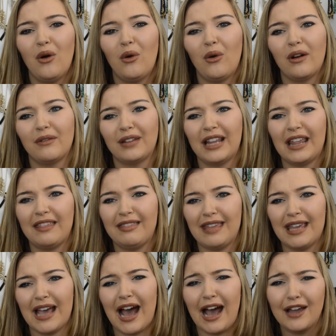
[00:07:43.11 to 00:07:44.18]
or really
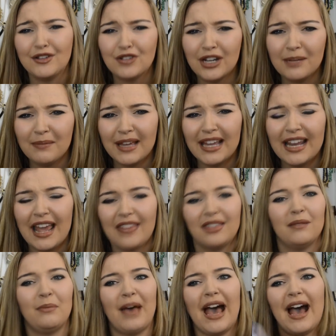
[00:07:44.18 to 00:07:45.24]
the eye treatment, and
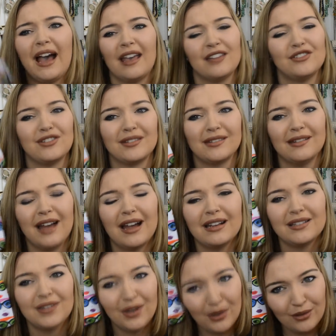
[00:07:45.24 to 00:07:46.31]
the bag is just not
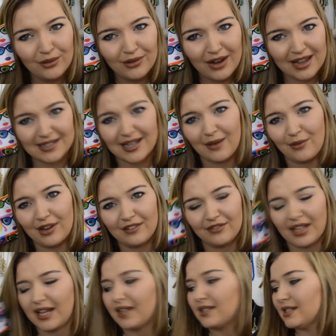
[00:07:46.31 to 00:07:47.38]
as cute as I would have
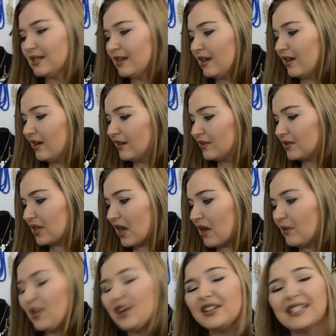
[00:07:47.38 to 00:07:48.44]
liked.
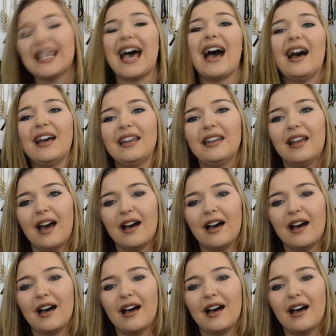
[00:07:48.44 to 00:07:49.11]
So there's that.